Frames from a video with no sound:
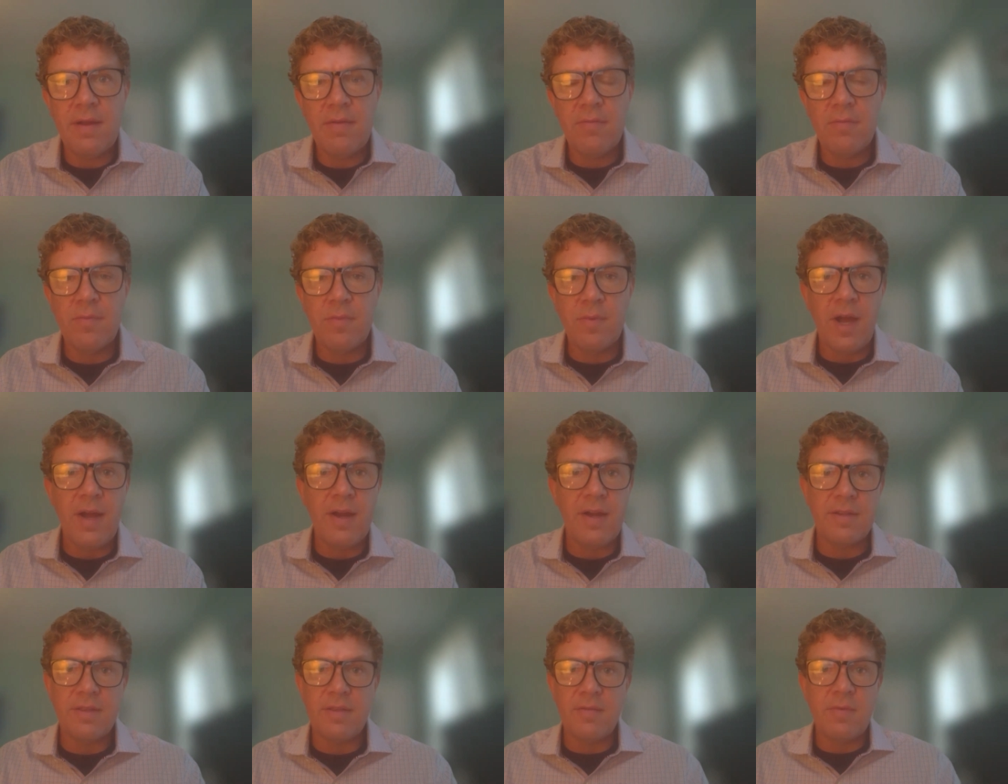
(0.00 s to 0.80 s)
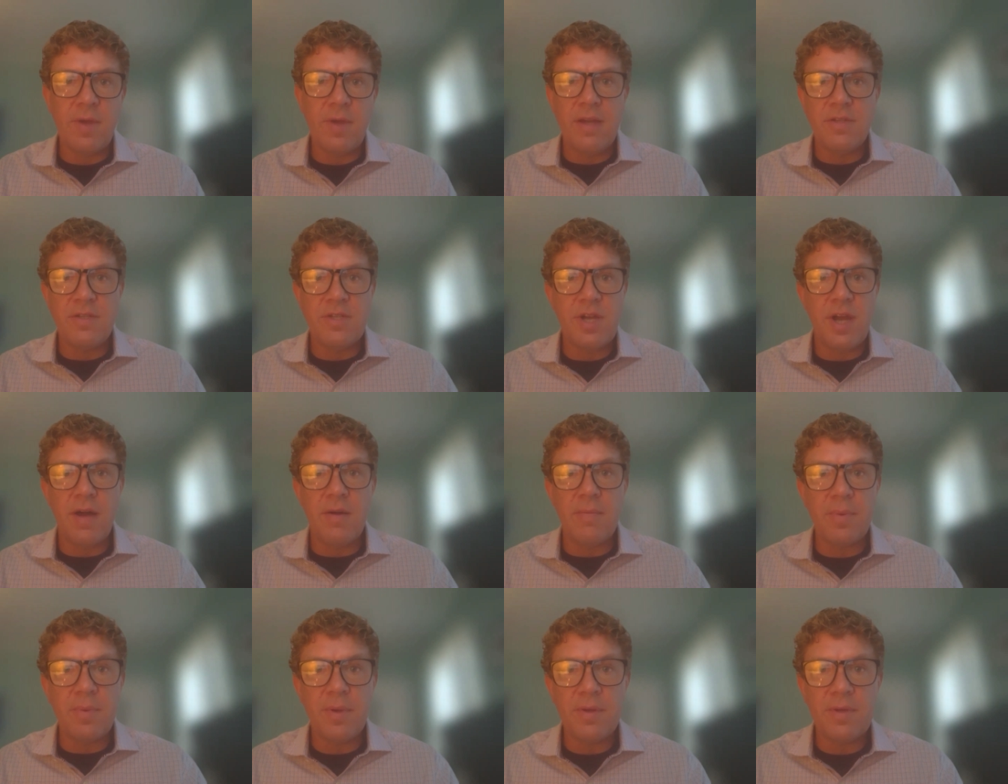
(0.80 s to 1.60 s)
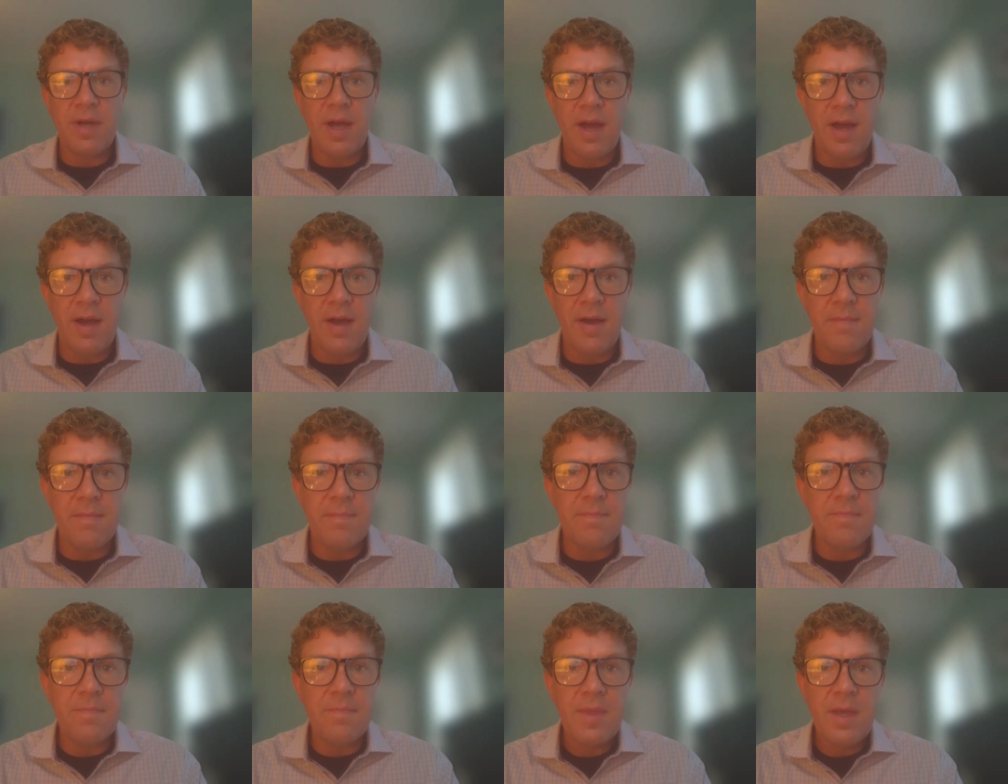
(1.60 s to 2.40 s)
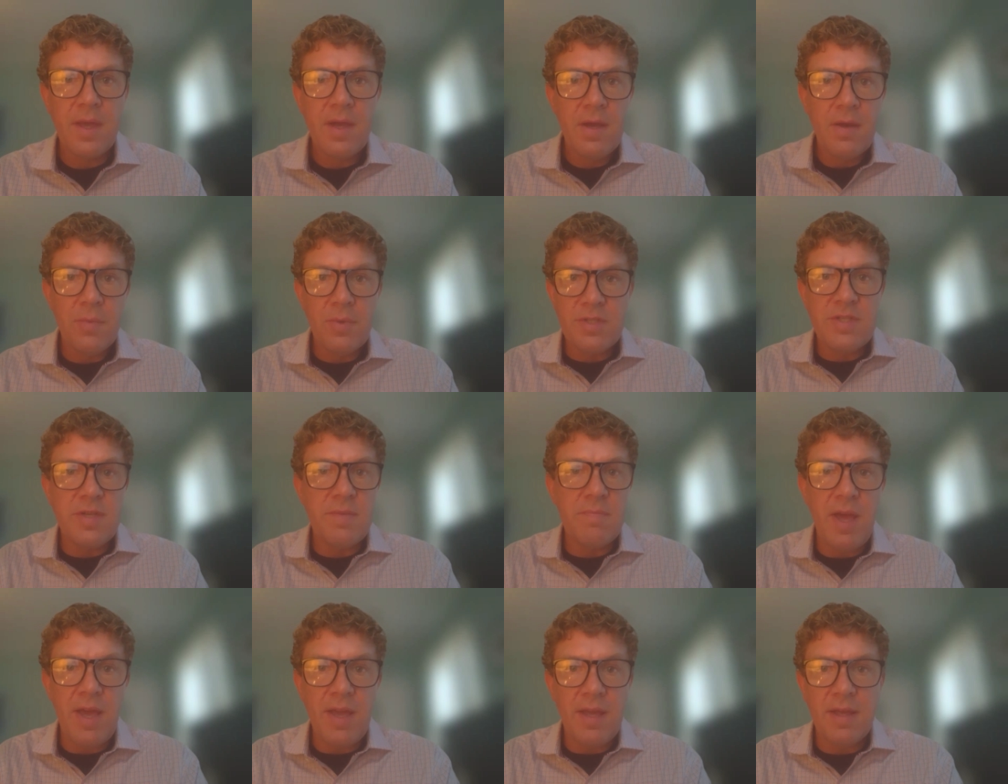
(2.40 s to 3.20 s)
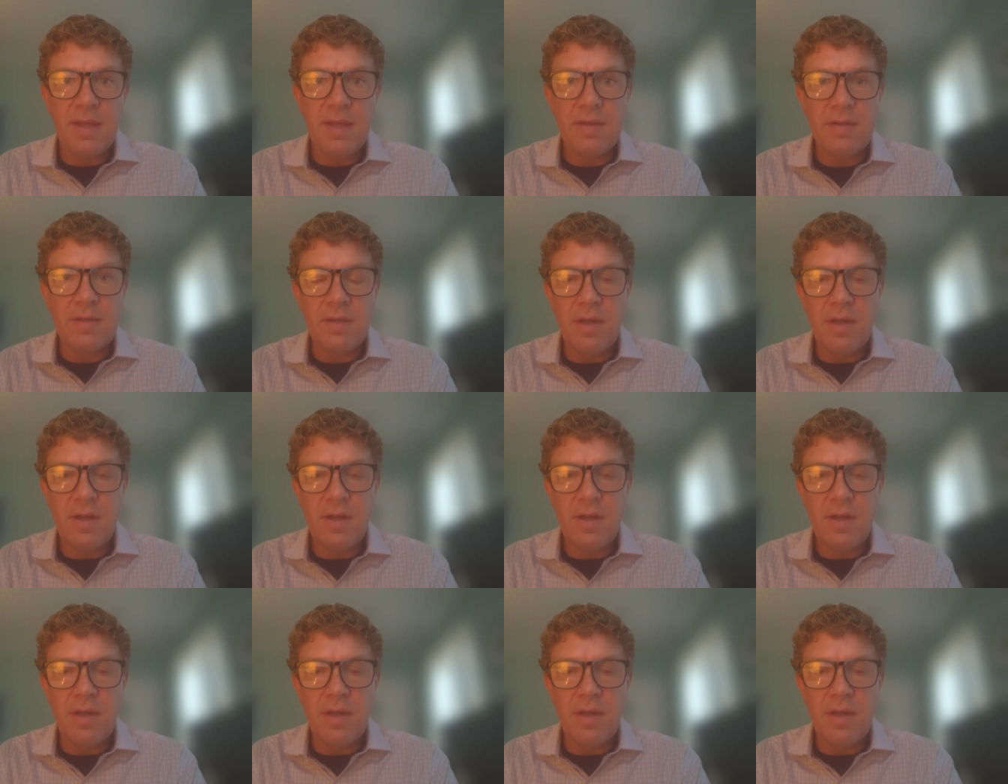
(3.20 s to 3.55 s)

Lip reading: right at jump. Was to make it